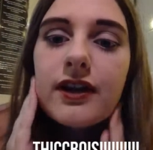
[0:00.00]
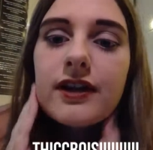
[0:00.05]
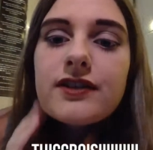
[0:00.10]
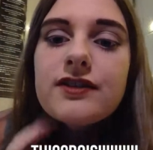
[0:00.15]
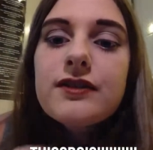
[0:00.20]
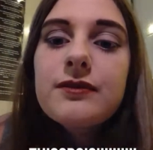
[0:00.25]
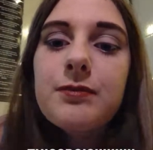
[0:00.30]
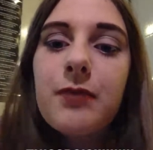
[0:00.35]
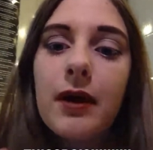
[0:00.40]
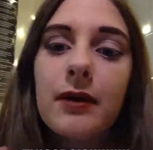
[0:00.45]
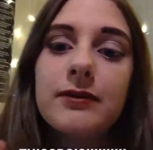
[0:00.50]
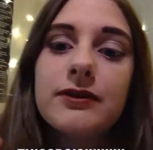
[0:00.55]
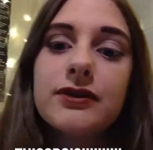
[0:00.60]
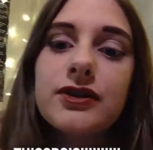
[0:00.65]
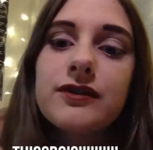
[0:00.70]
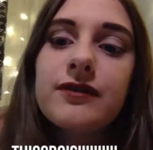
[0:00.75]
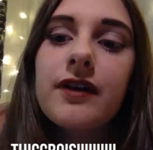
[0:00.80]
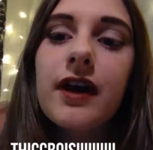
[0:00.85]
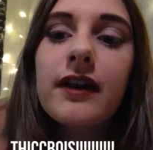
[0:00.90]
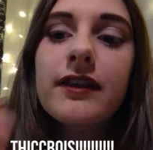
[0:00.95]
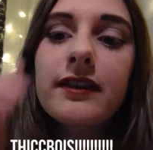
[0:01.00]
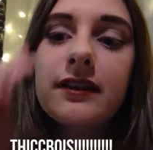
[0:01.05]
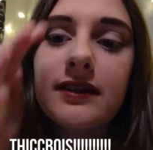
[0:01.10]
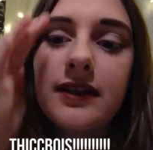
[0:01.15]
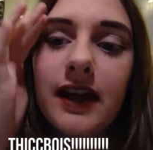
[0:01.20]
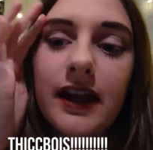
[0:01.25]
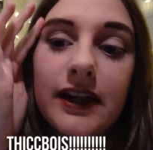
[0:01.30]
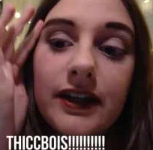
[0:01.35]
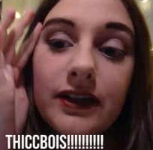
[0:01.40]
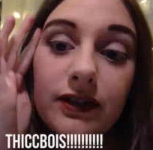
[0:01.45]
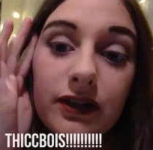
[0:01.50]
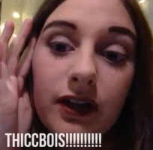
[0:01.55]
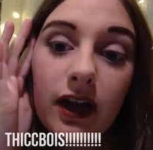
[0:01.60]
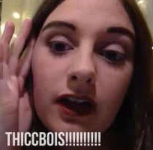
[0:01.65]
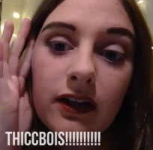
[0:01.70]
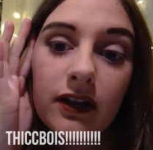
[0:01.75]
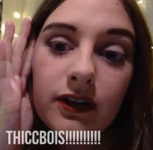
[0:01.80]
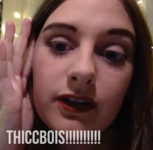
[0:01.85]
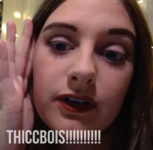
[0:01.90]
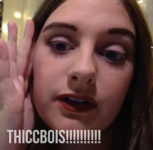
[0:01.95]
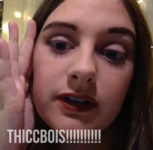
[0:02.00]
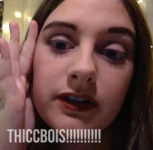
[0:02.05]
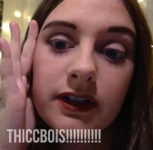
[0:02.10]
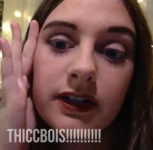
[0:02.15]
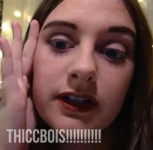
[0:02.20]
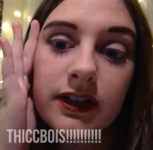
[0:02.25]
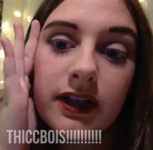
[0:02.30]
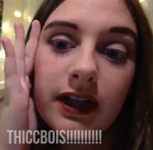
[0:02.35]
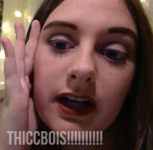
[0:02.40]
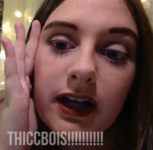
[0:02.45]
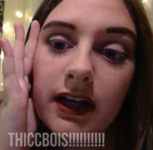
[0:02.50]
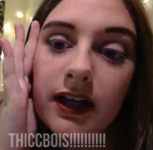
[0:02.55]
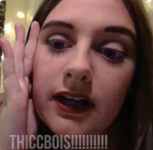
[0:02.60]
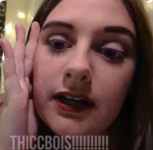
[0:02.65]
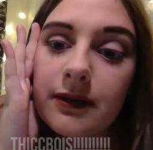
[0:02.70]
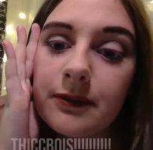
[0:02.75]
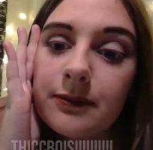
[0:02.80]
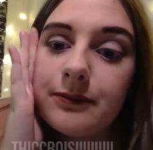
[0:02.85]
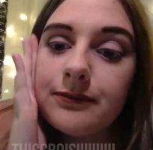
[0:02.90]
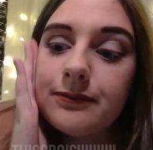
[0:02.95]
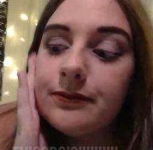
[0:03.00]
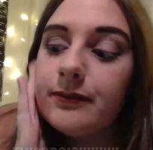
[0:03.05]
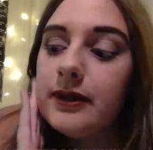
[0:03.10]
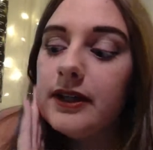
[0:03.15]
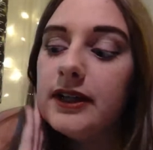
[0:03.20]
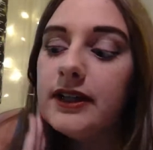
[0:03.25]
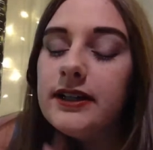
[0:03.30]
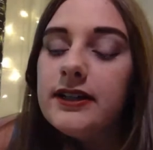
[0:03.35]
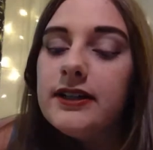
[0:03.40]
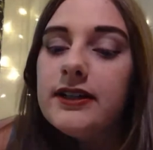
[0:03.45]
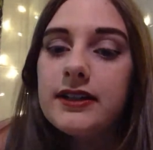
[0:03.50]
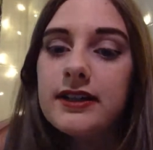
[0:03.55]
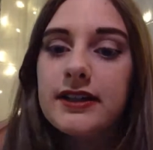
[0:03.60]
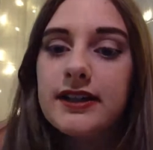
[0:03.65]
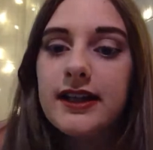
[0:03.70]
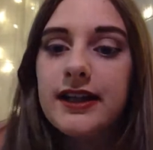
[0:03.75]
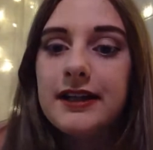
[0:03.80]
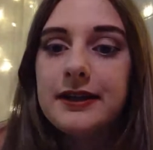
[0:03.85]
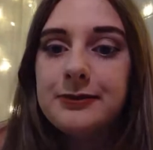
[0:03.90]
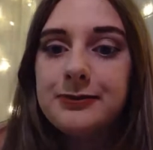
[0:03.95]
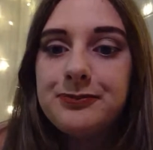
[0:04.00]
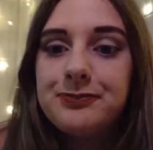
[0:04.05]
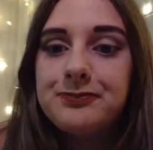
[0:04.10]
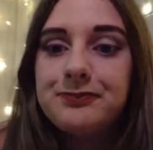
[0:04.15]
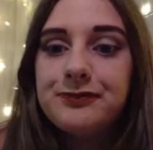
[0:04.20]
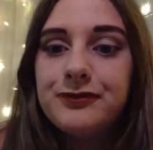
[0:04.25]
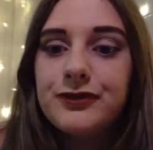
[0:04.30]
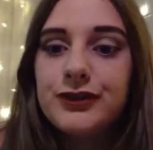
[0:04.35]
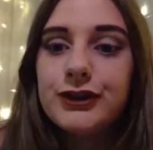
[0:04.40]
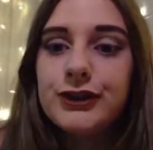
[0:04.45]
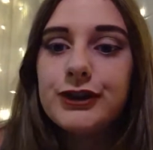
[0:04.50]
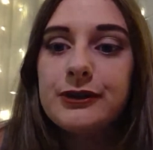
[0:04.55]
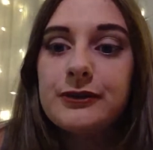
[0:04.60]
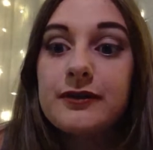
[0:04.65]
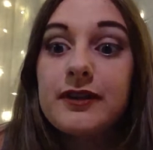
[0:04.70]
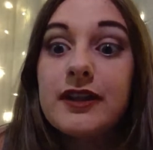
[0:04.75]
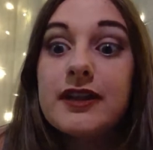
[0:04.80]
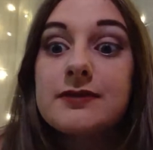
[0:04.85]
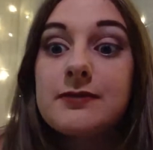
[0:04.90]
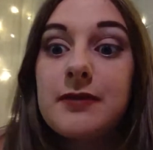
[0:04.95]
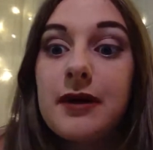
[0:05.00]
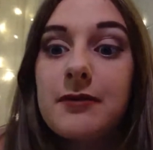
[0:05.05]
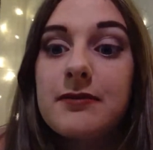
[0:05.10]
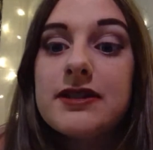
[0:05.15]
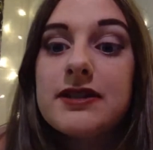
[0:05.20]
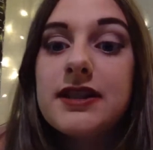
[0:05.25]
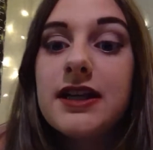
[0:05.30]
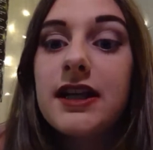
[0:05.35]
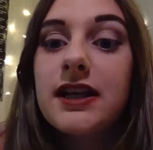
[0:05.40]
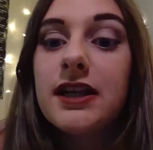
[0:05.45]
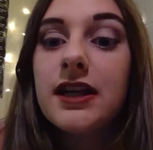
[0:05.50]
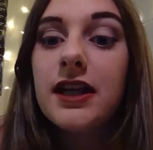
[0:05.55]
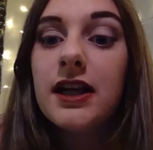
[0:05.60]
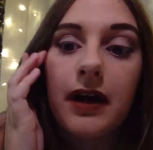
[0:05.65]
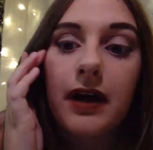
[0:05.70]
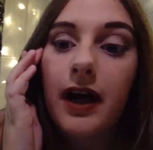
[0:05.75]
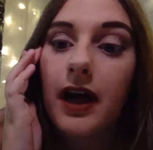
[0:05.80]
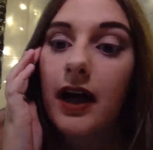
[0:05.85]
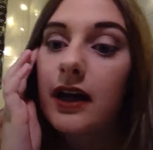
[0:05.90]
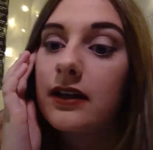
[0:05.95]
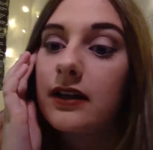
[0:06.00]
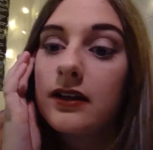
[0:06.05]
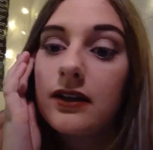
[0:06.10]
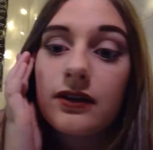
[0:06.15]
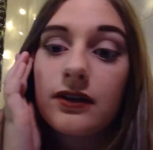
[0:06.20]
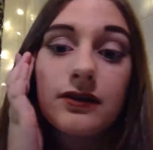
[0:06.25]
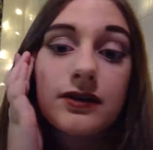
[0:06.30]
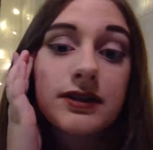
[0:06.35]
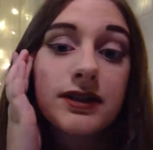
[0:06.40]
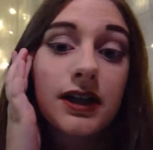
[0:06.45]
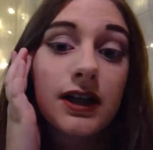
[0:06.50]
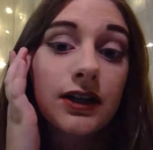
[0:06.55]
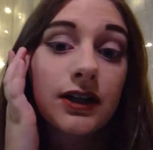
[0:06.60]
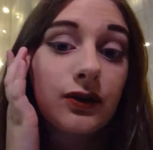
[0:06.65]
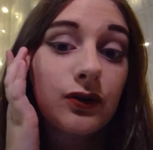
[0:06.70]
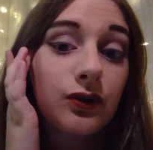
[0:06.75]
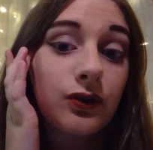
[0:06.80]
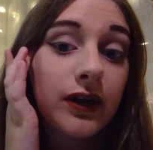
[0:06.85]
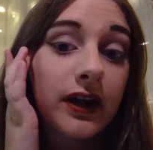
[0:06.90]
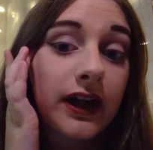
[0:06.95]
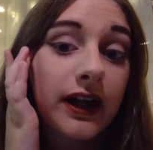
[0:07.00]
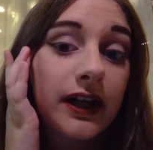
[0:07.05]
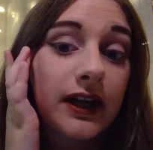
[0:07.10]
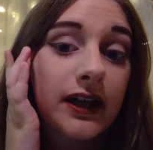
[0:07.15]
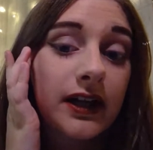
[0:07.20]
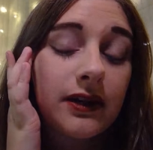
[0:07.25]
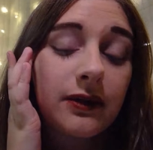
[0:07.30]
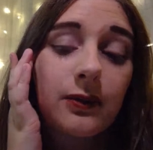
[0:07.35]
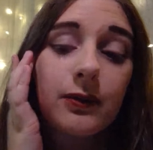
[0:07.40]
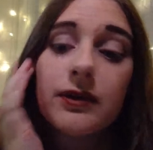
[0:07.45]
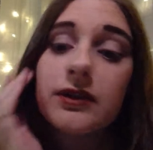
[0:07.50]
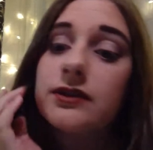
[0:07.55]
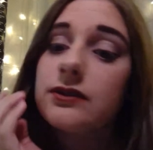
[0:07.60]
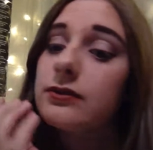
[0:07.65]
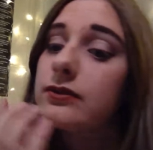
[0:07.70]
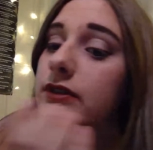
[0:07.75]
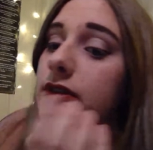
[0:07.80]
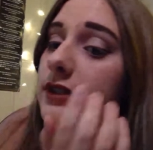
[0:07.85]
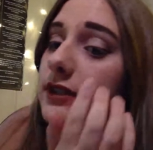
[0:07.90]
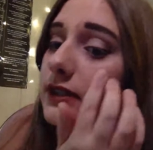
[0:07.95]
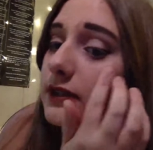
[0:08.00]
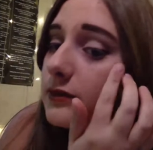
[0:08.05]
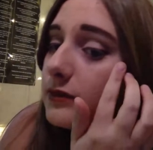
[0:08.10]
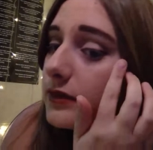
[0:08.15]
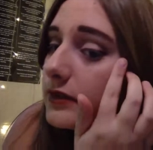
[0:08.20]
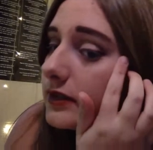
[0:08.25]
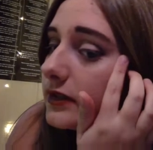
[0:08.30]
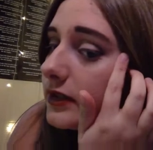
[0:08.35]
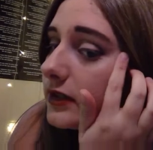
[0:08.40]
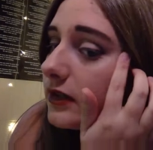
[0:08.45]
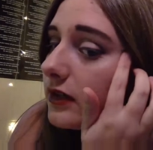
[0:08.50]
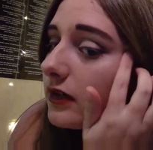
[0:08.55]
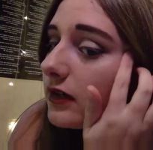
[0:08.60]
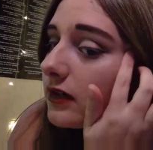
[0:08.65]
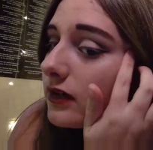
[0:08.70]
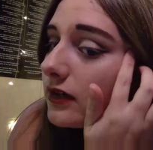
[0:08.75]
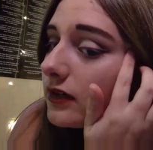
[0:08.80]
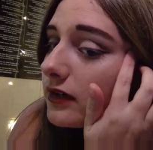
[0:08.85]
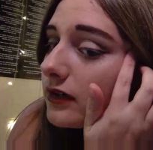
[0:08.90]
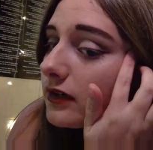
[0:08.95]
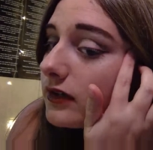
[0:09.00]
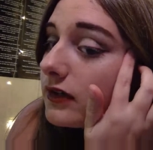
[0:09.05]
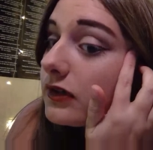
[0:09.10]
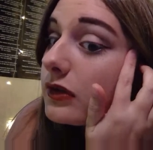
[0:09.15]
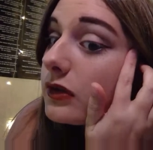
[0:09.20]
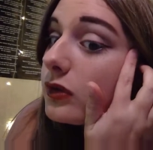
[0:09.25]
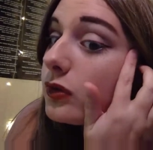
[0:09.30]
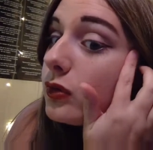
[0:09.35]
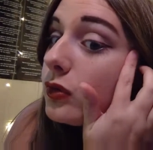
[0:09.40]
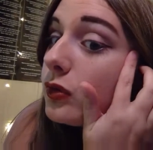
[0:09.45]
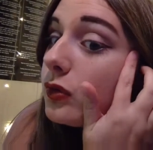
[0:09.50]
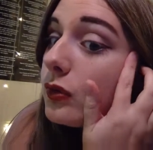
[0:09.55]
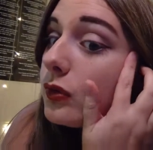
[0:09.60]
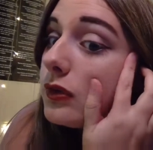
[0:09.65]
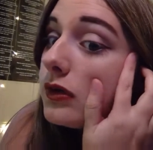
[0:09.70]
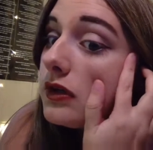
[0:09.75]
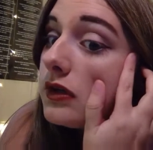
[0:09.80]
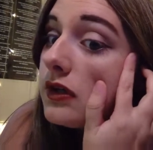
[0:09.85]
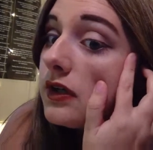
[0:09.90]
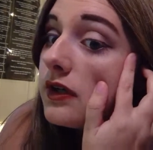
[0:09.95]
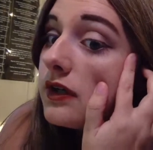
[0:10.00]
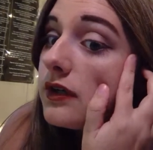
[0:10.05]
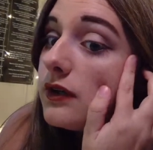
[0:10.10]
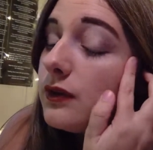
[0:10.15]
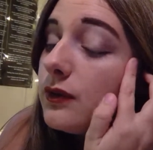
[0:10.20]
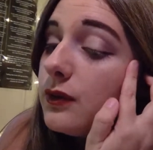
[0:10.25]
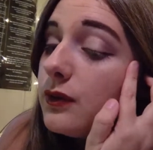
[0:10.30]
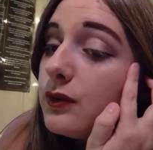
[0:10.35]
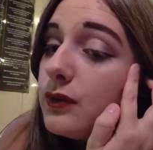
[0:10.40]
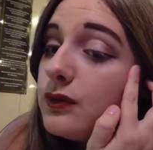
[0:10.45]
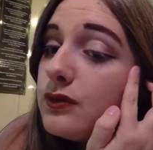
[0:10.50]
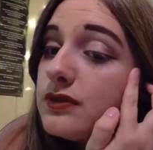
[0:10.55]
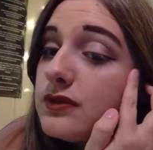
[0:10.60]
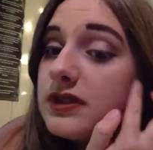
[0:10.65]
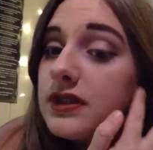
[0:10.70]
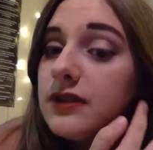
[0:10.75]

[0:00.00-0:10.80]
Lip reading: I probably should have gotten the lighter color, but I didn't, so that's my mistake. My eyeliner is not great. It was really hard to use.